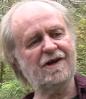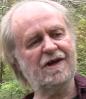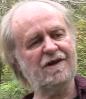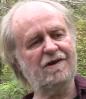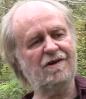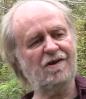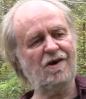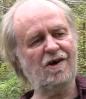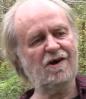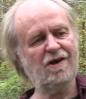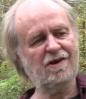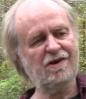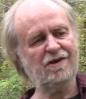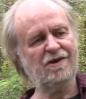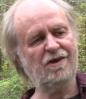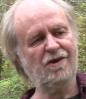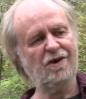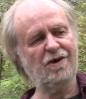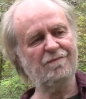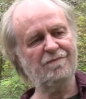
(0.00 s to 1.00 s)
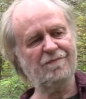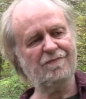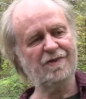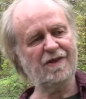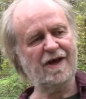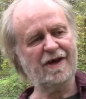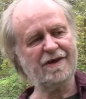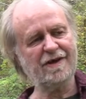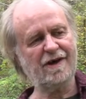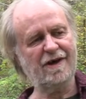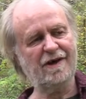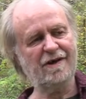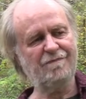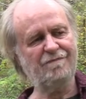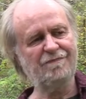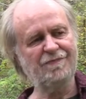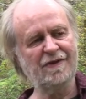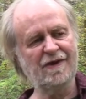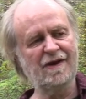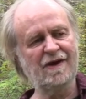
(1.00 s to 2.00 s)
and on like a
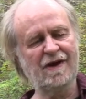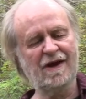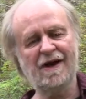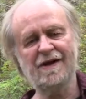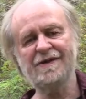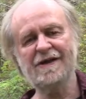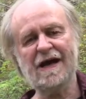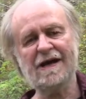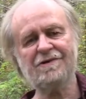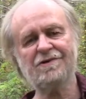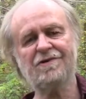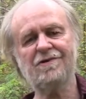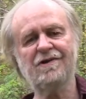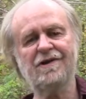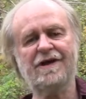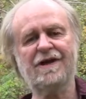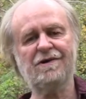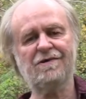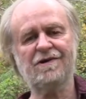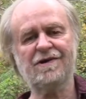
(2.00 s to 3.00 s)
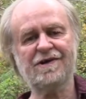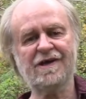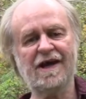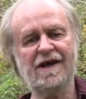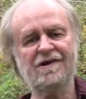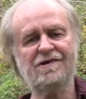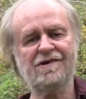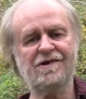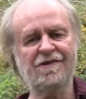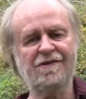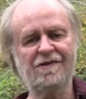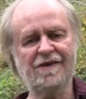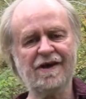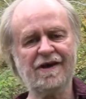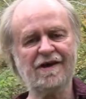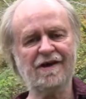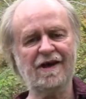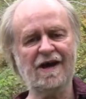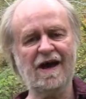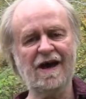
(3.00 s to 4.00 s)
natural irritation that
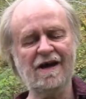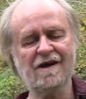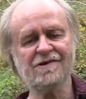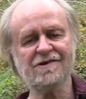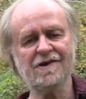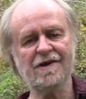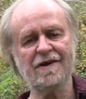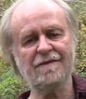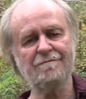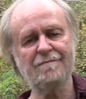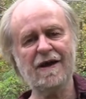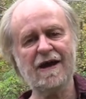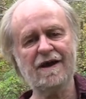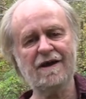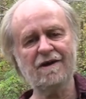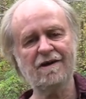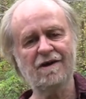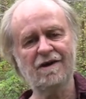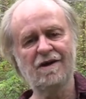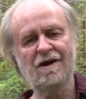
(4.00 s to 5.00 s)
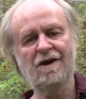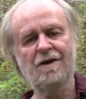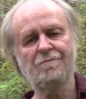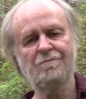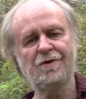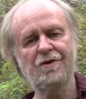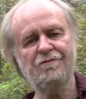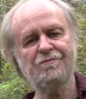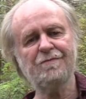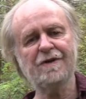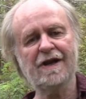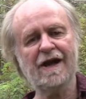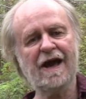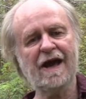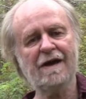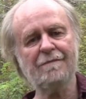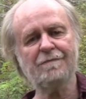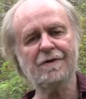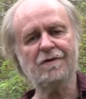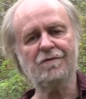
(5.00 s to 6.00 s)
can actually make movement
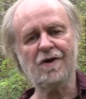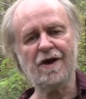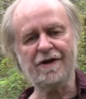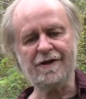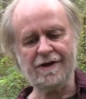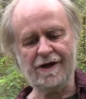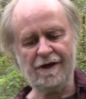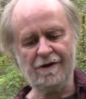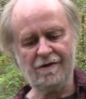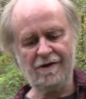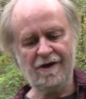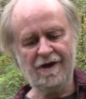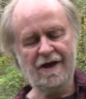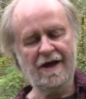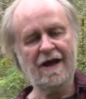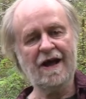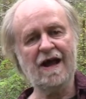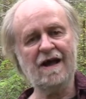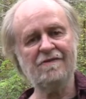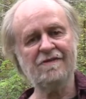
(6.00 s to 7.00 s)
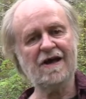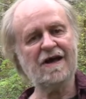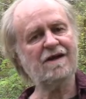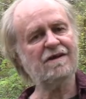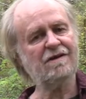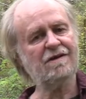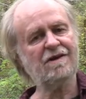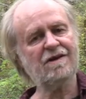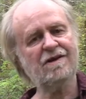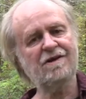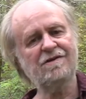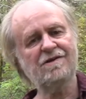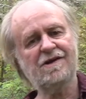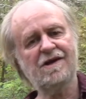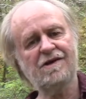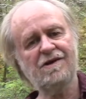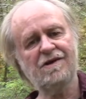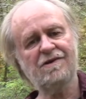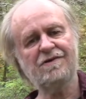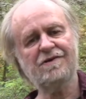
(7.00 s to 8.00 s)
happen right now. And that
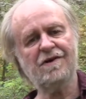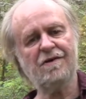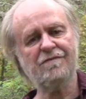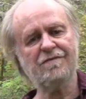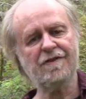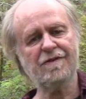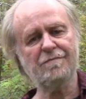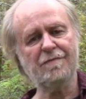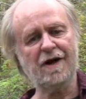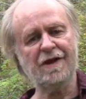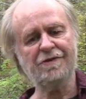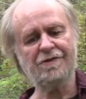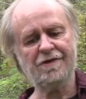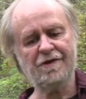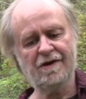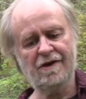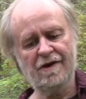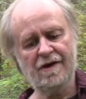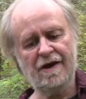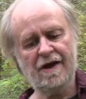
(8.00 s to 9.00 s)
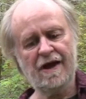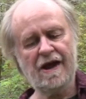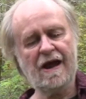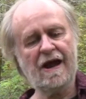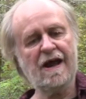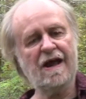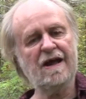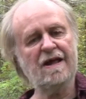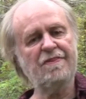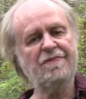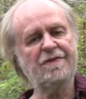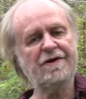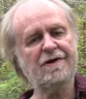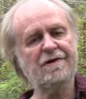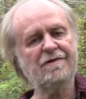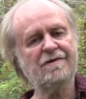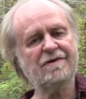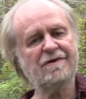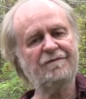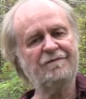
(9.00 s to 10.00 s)
continues over the month. And
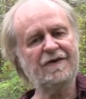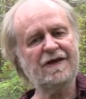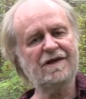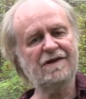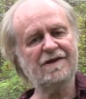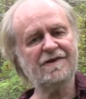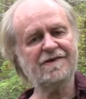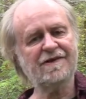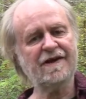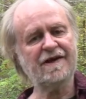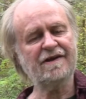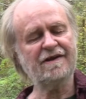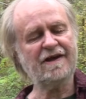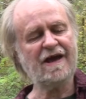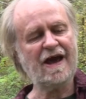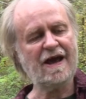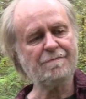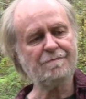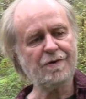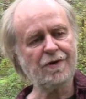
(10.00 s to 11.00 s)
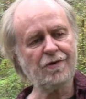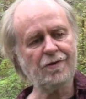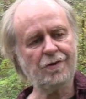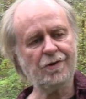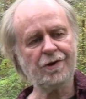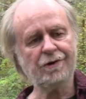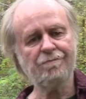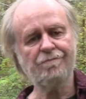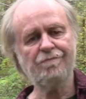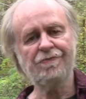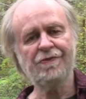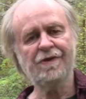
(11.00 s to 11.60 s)
there's Venus in Capricorn,